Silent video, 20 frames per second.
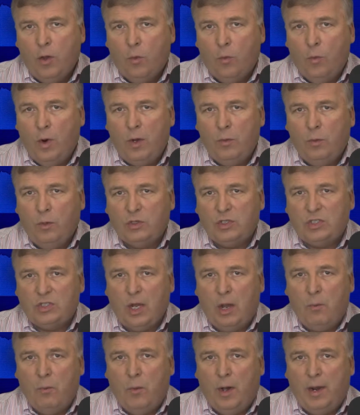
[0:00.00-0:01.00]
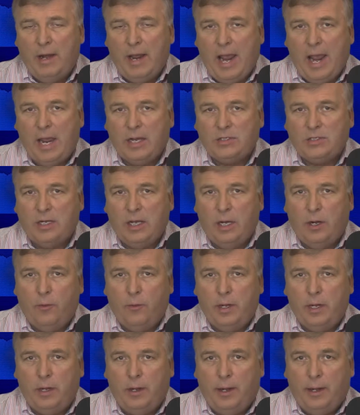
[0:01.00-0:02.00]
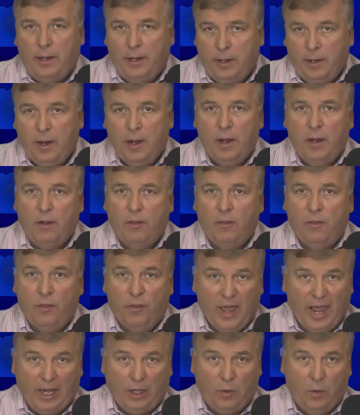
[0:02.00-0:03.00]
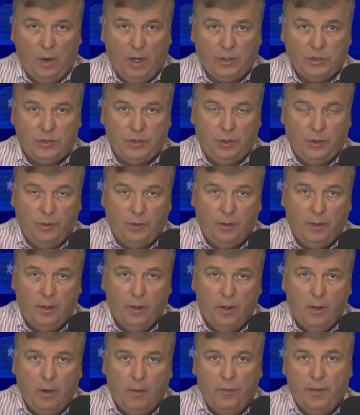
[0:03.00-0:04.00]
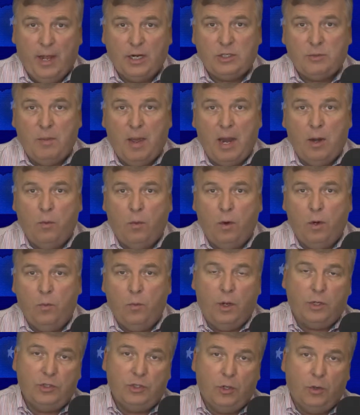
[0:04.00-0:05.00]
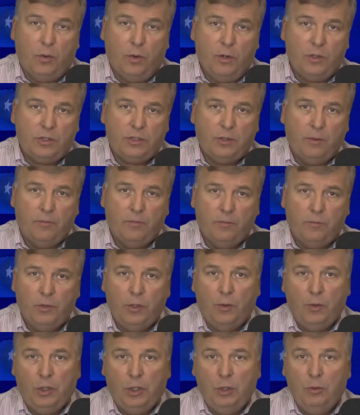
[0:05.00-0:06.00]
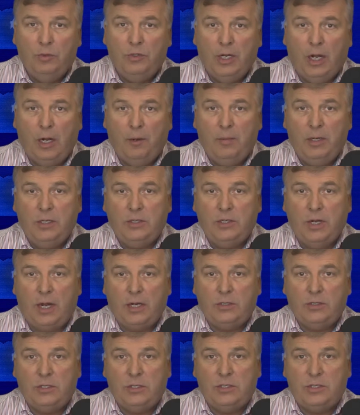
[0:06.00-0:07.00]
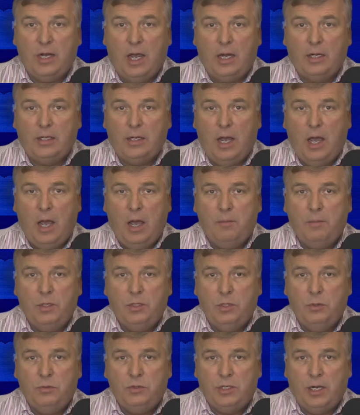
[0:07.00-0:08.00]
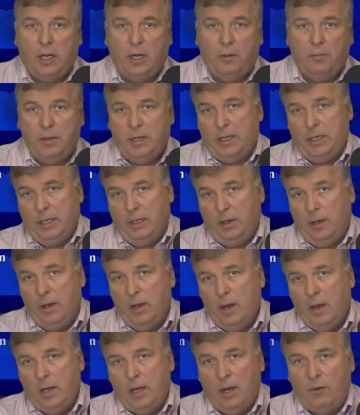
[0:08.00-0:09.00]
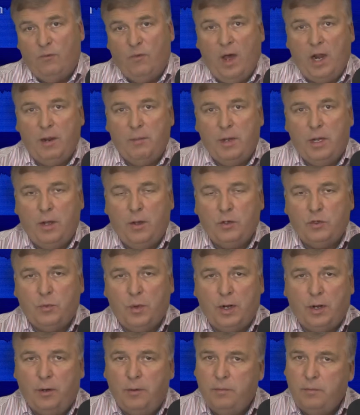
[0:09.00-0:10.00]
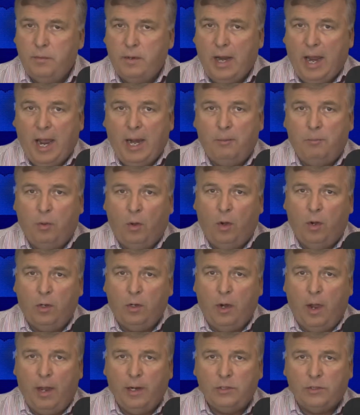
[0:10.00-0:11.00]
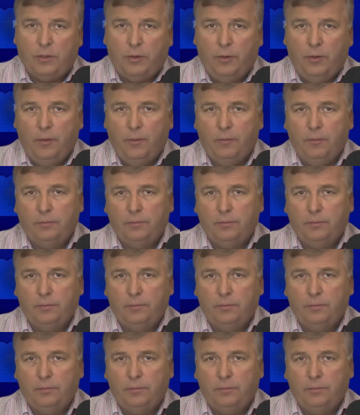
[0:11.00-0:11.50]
When will someone ask Hillary Clinton that question? That's my word. What's yours? Go to youtellmetexas.com and you tell me. And follow me on Twitter at Paul Gleiser.